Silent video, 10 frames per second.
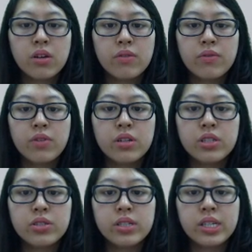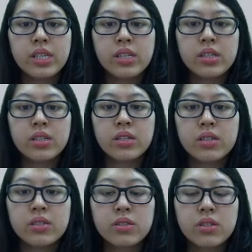virtually
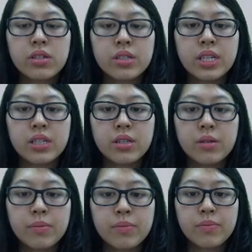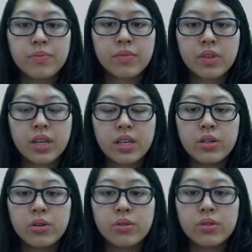certain, okay,
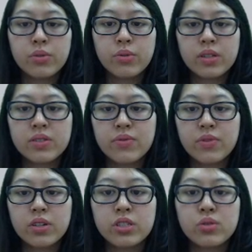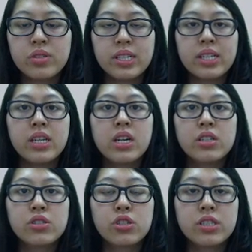note the words virtually
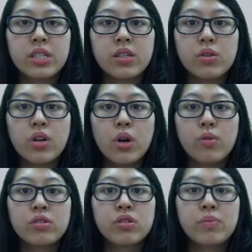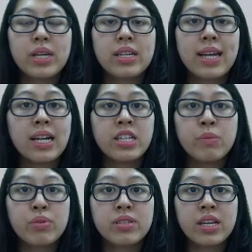certain, which could be a
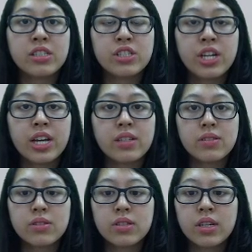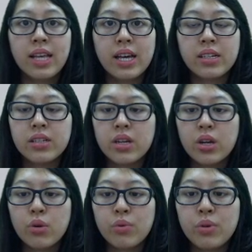90% chance, then
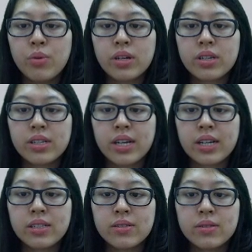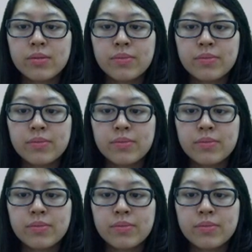we recognize